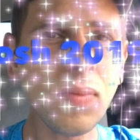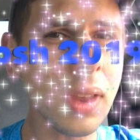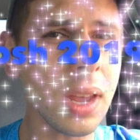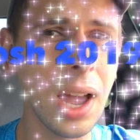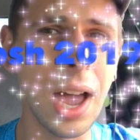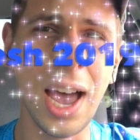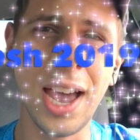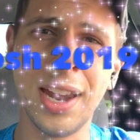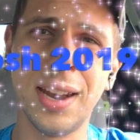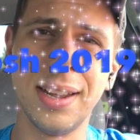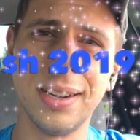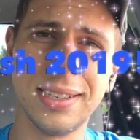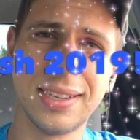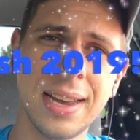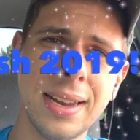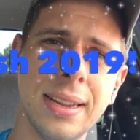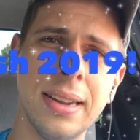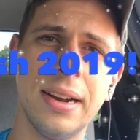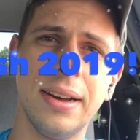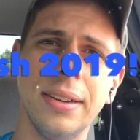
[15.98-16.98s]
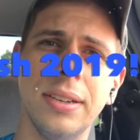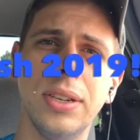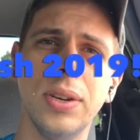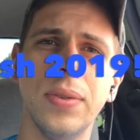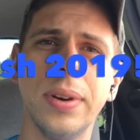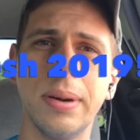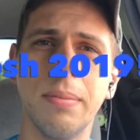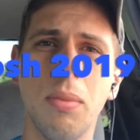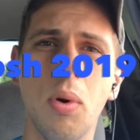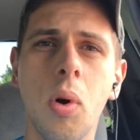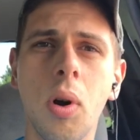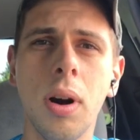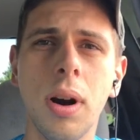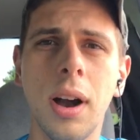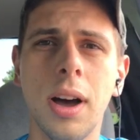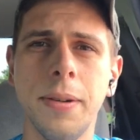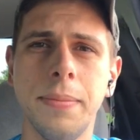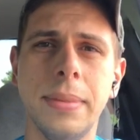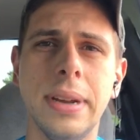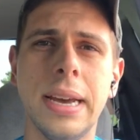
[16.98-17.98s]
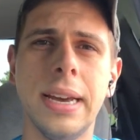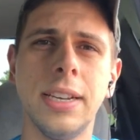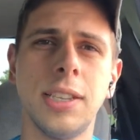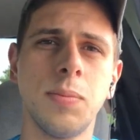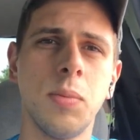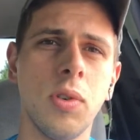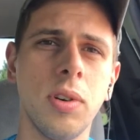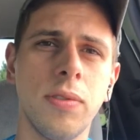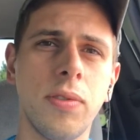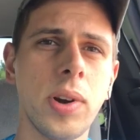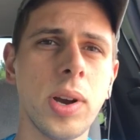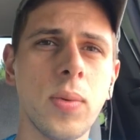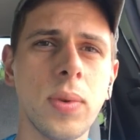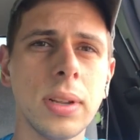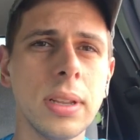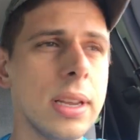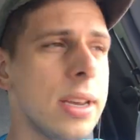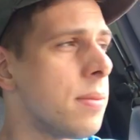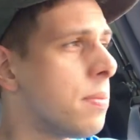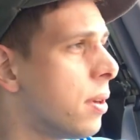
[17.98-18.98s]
I had intended on doing more updates more frequently,